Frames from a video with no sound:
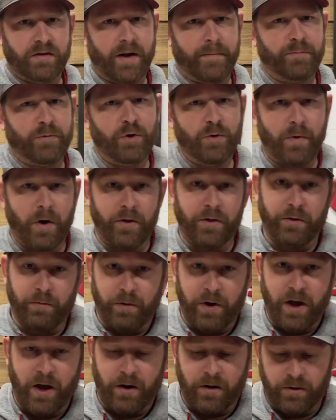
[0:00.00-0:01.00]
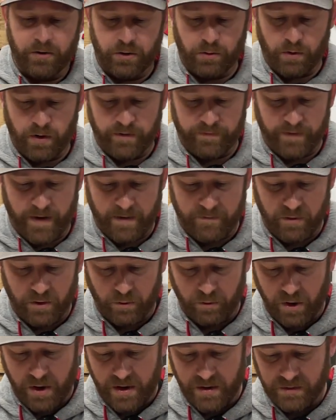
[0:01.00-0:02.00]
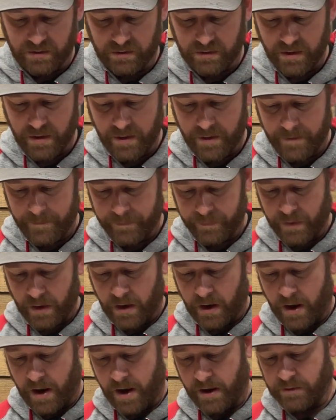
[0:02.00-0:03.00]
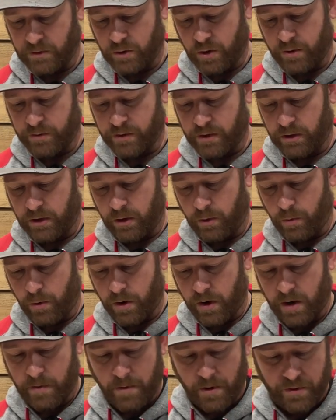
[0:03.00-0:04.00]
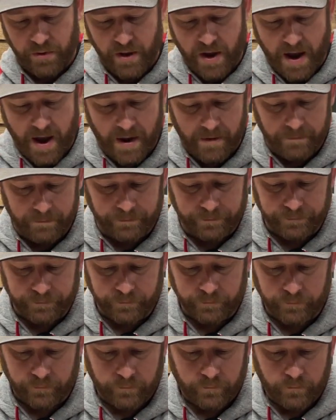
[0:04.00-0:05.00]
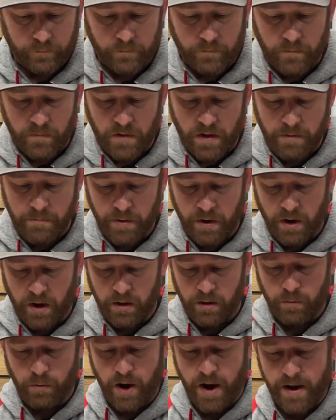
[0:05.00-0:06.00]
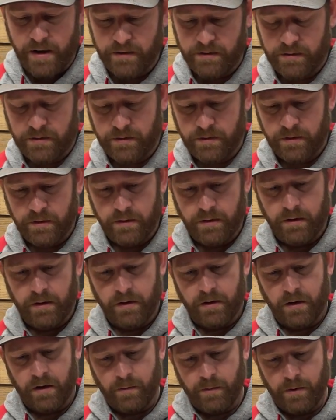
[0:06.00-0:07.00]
up to about 325 degrees. So I was a little worried about that. But otherwise, I